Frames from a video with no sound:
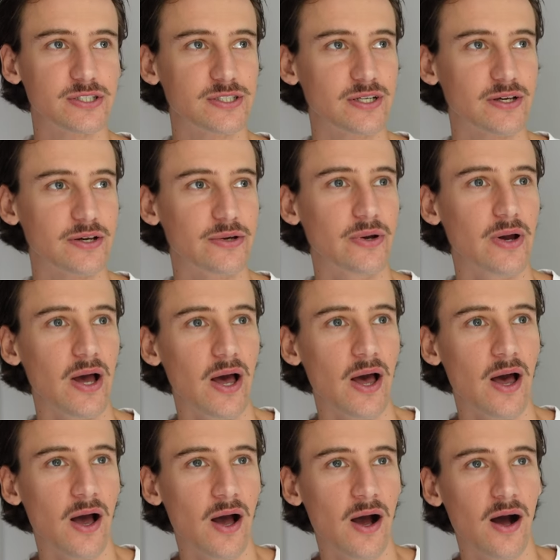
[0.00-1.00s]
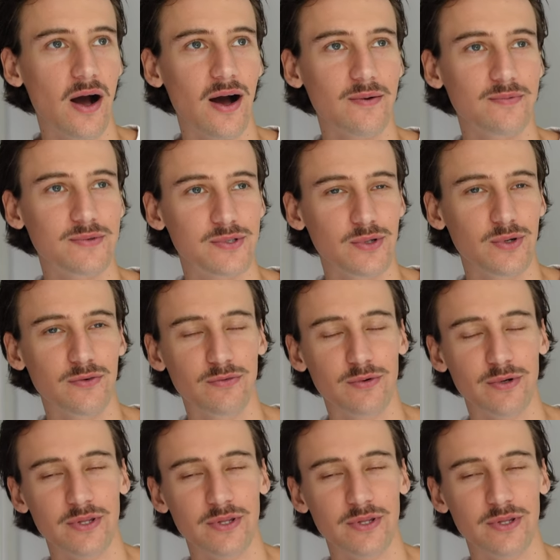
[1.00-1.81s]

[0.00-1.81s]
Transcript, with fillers: So I'm sort of one